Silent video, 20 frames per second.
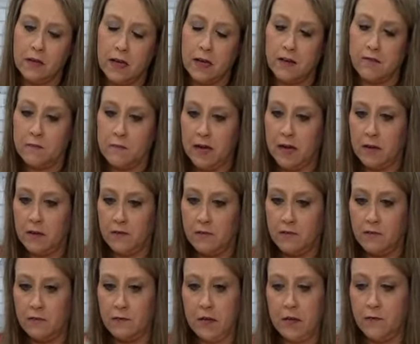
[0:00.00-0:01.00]
of my,
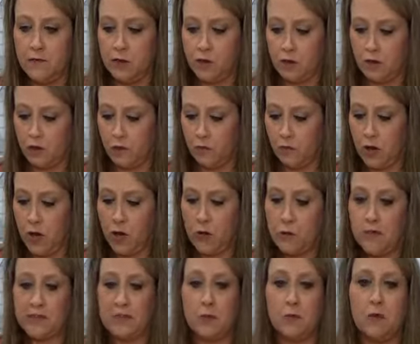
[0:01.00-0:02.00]
of the little rope.
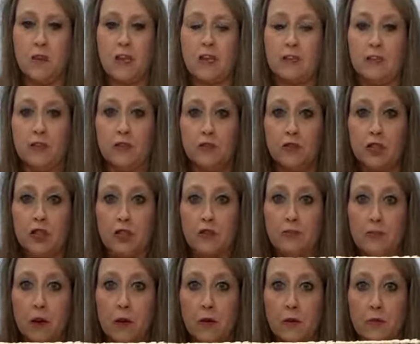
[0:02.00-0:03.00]
It's on like a little jute
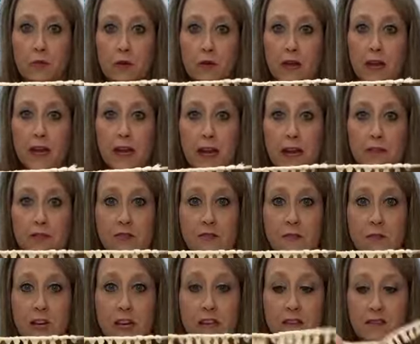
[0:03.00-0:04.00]
rope, and I'm just
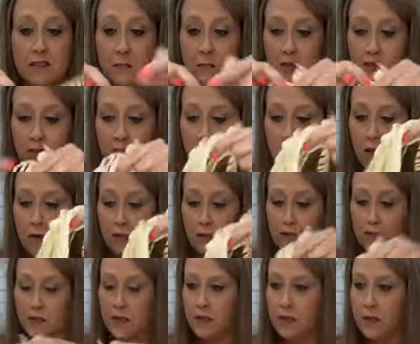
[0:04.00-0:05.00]
cutting some of it
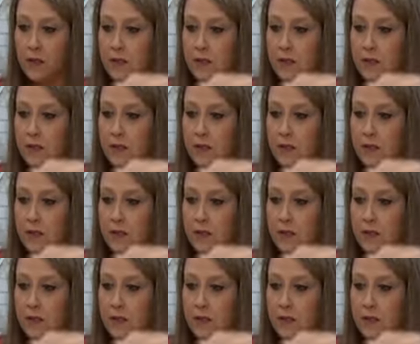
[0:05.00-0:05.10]
off